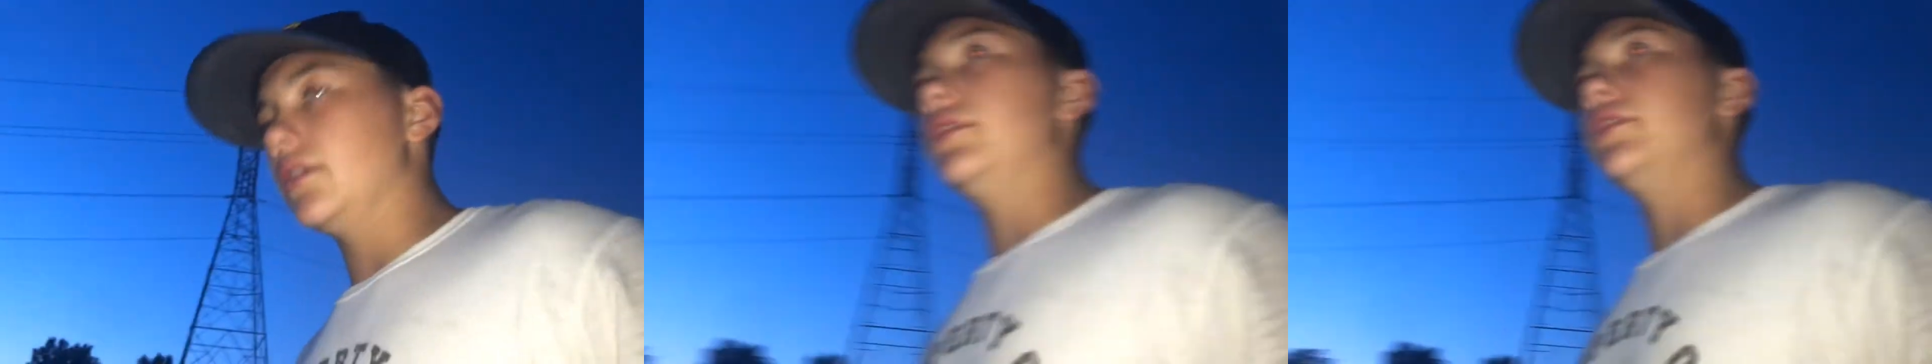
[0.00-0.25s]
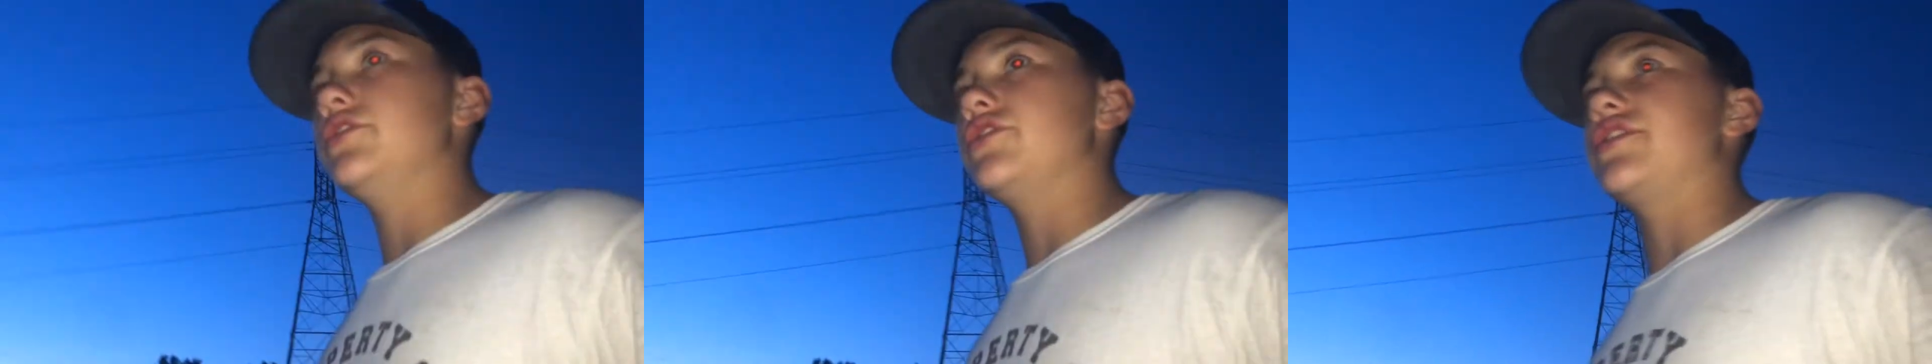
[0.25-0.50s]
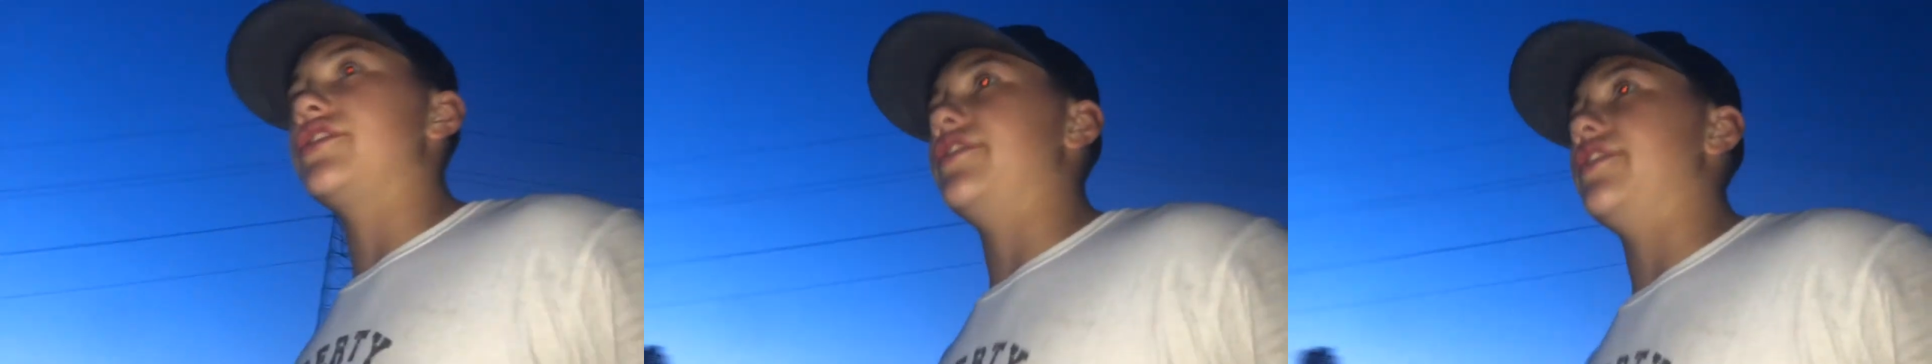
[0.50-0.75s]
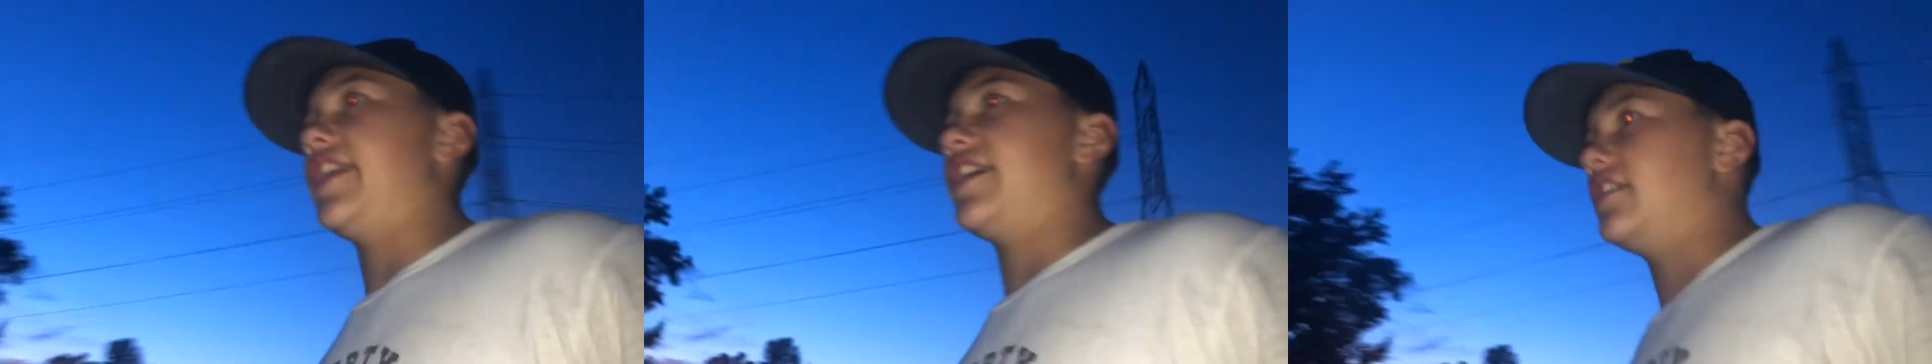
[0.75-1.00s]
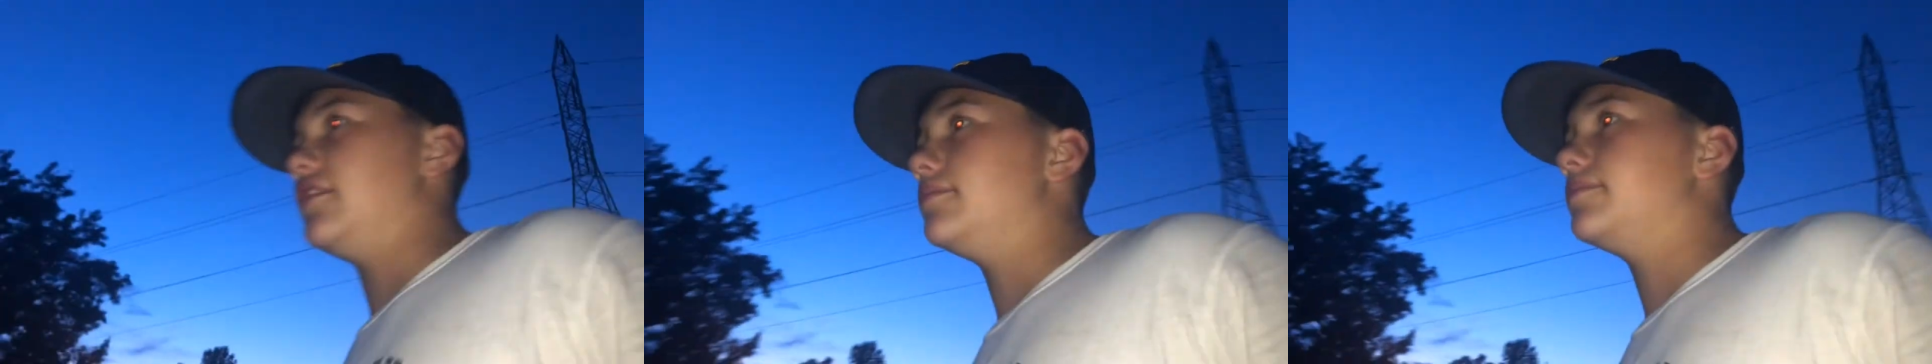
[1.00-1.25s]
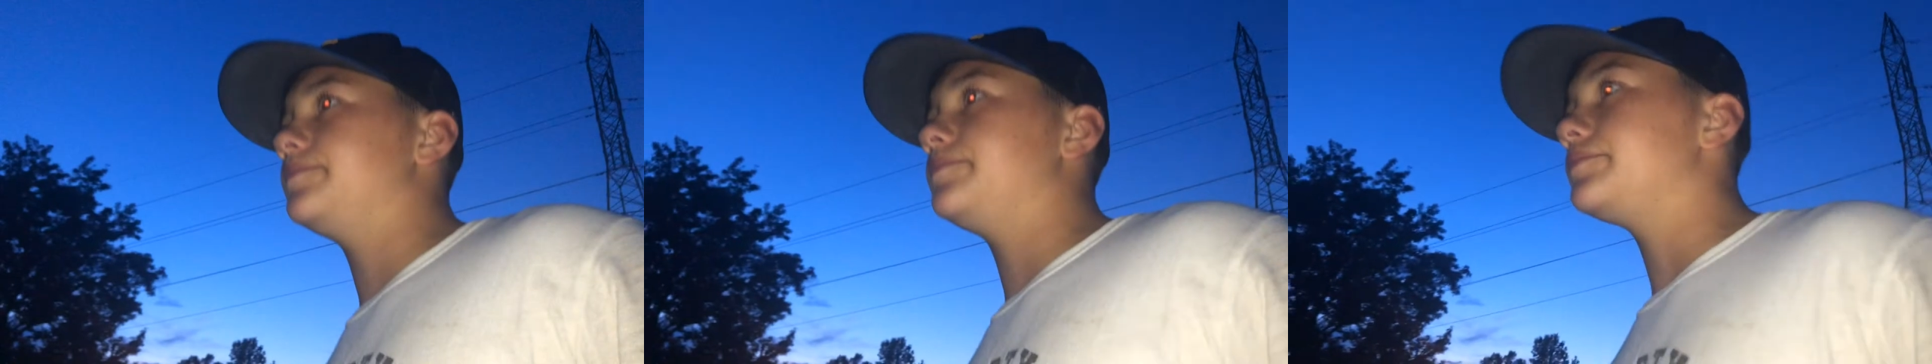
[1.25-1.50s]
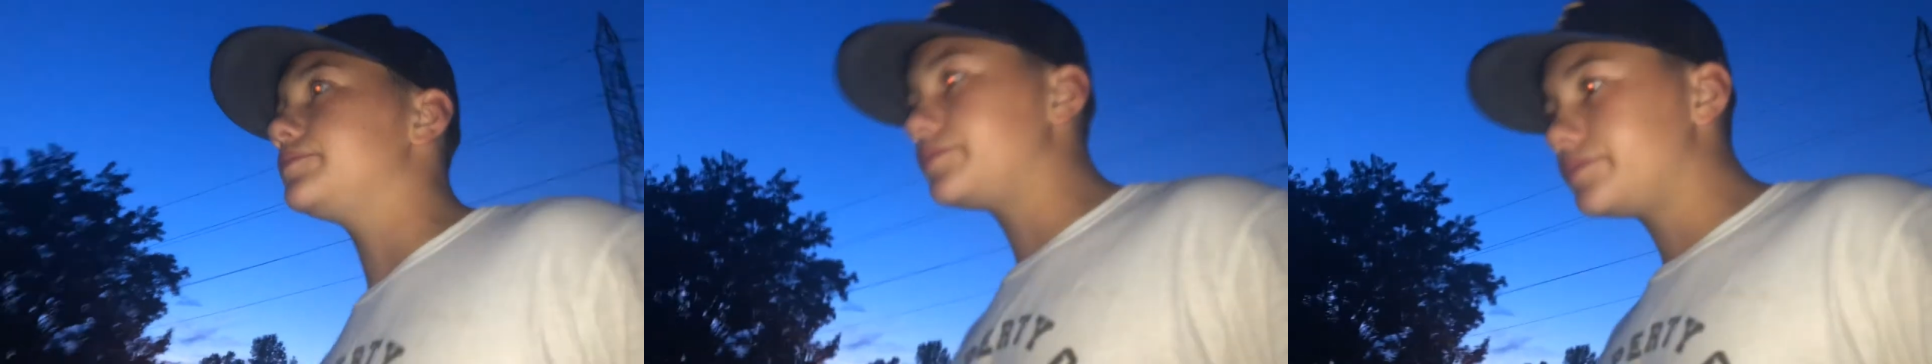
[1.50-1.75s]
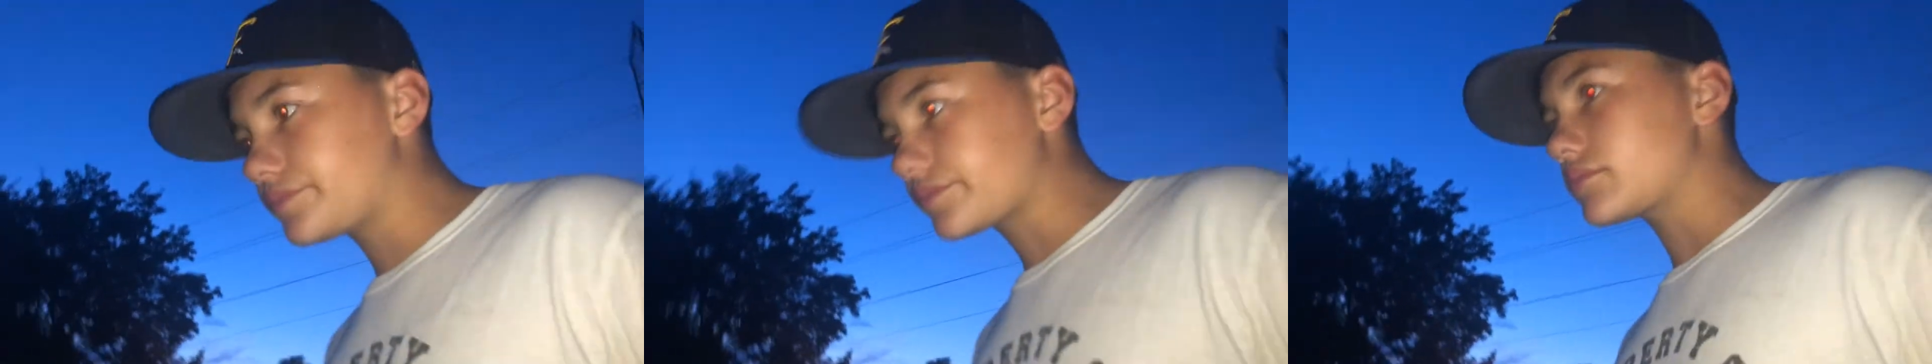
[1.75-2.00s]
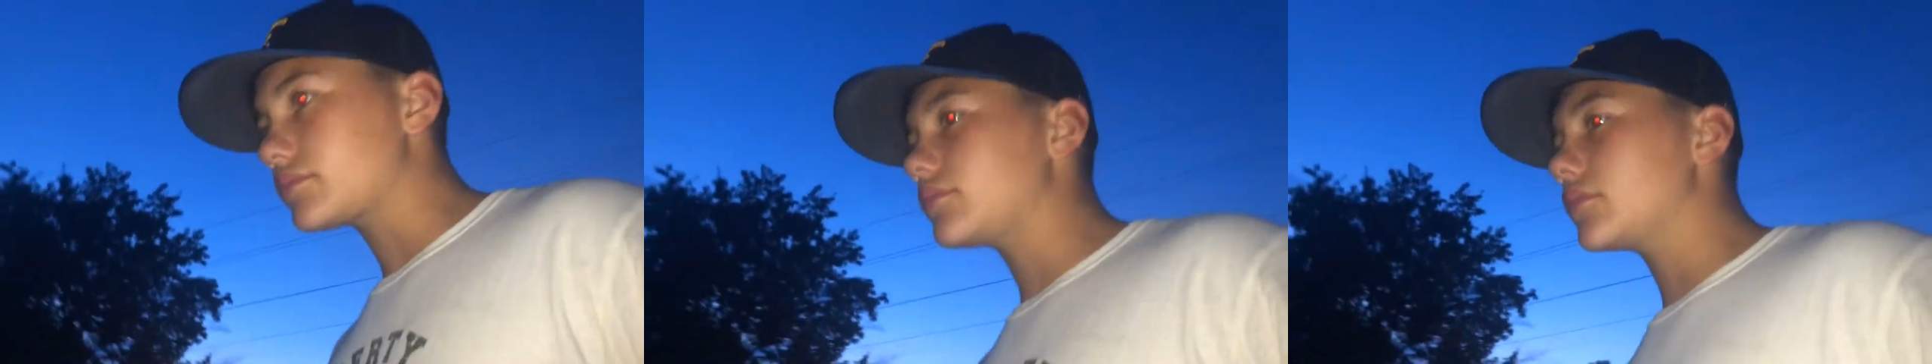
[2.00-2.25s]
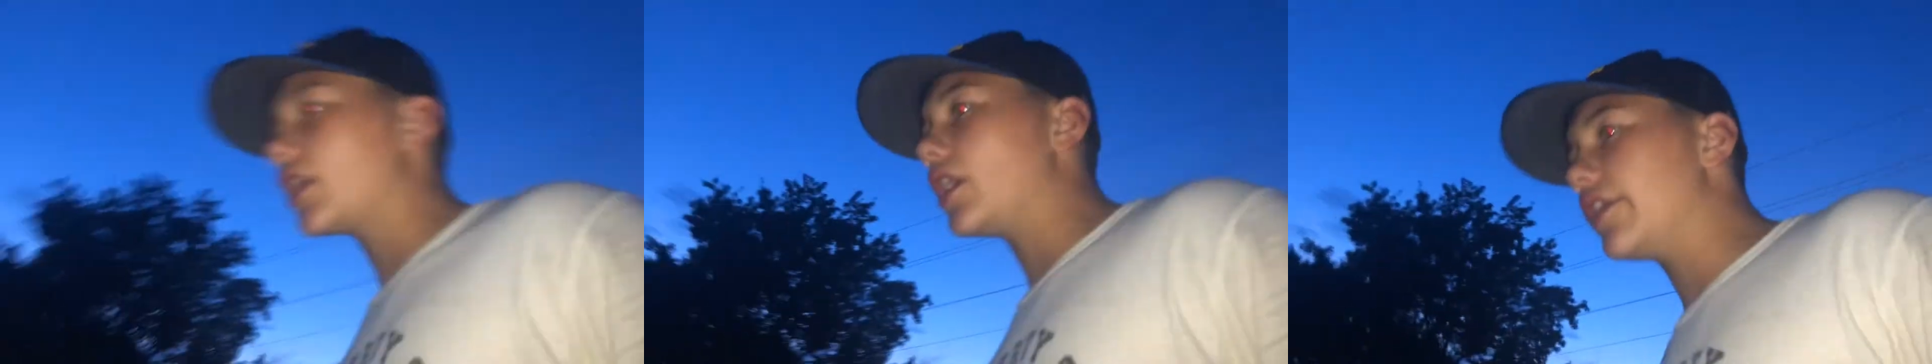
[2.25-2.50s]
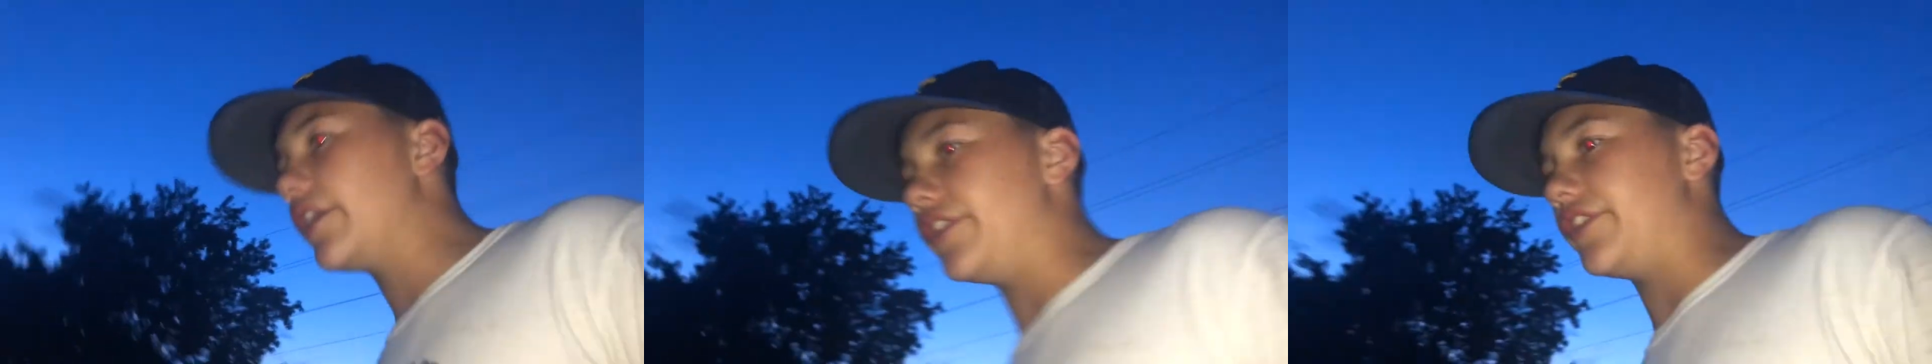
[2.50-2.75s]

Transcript: in just a second because